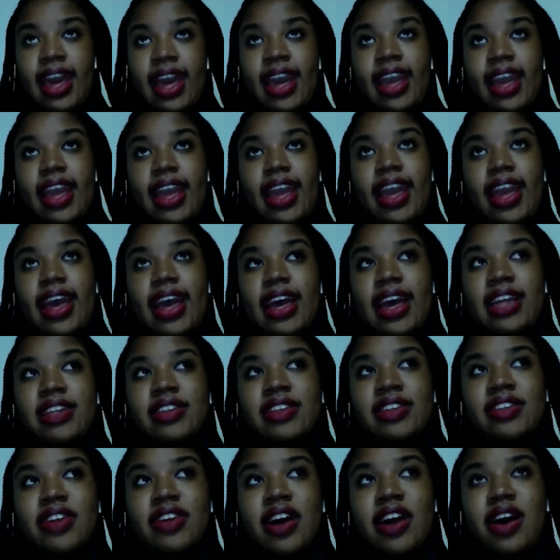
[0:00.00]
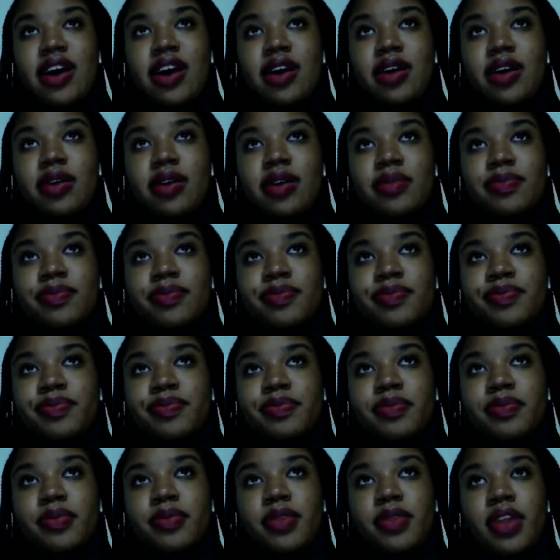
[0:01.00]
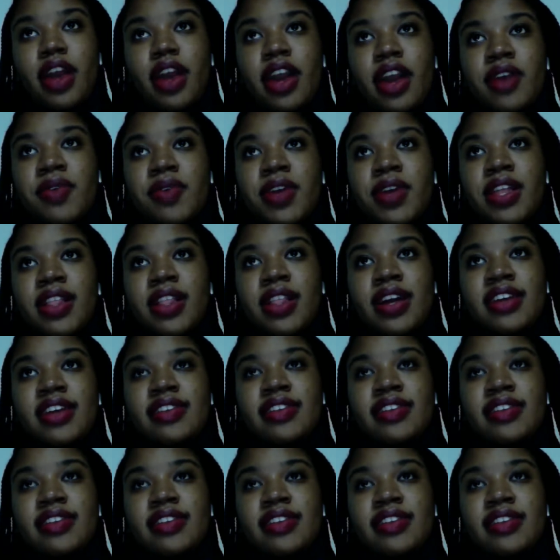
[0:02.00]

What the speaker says: And I realized